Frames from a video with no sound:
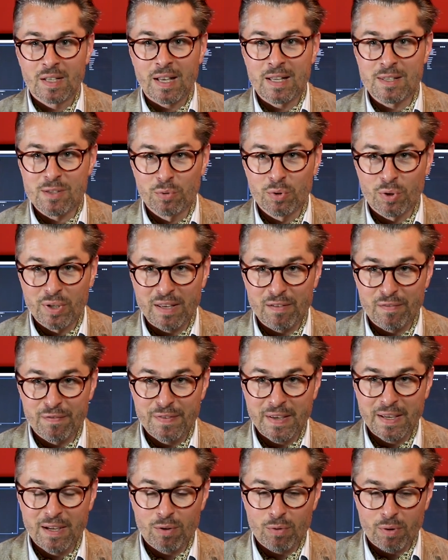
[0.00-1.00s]
And so you can
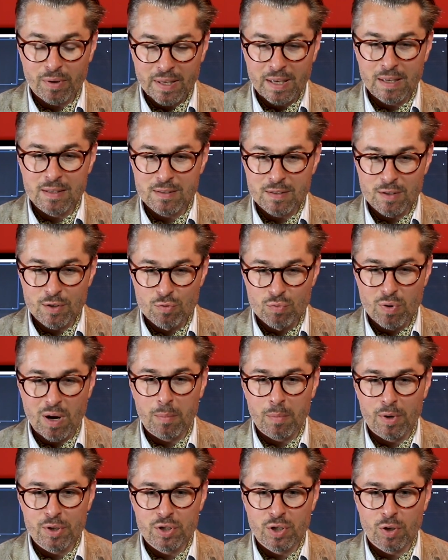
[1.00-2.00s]
figure, okay, it's a
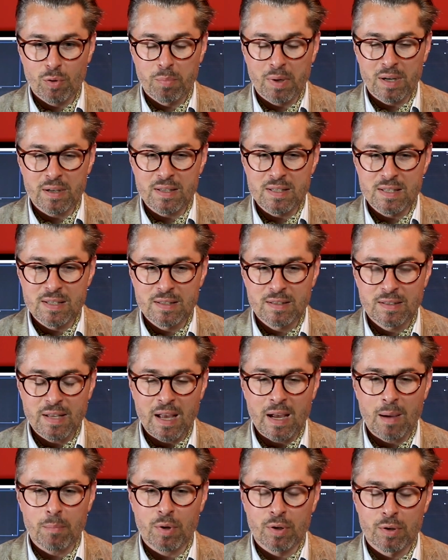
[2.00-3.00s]
drama show, but it's
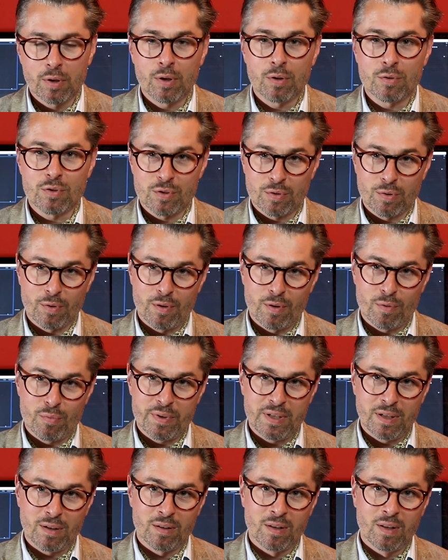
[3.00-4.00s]
damn close to the
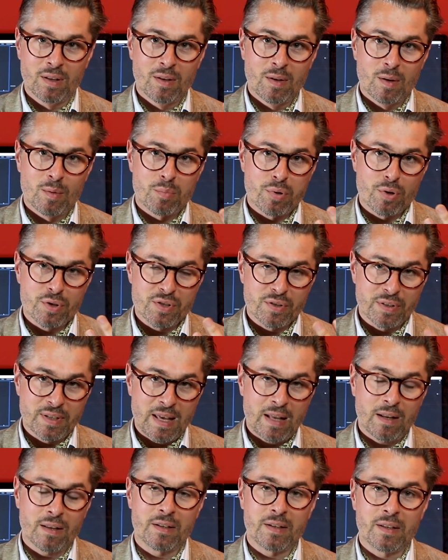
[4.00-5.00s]
real
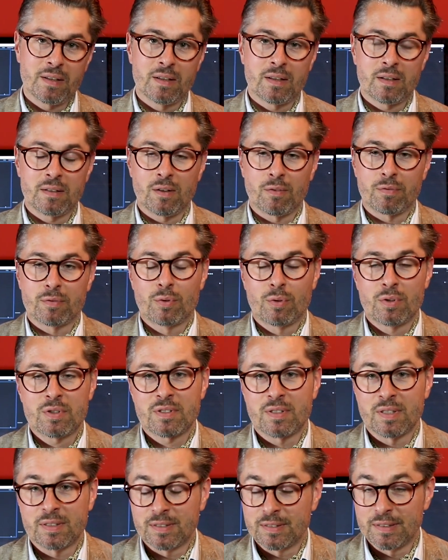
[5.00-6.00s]
personality. And of
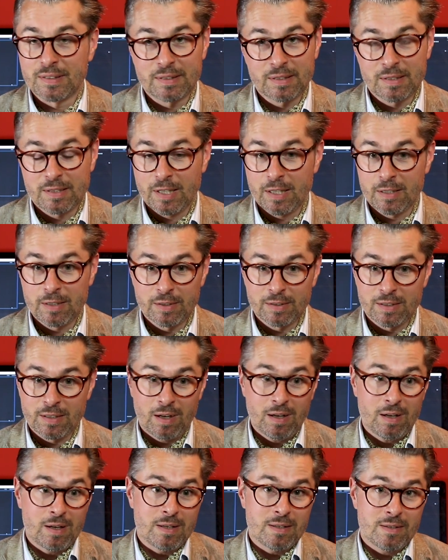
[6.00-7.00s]
course, this is entertaining,
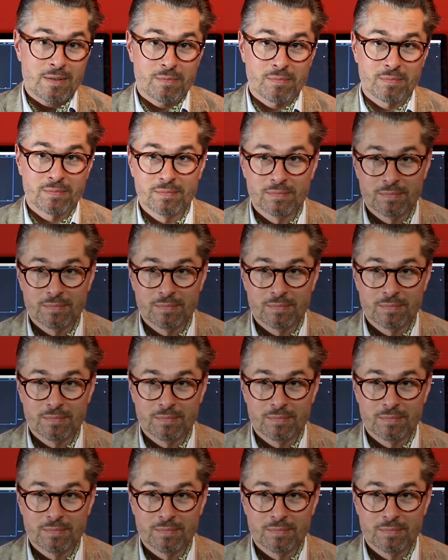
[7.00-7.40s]
guys.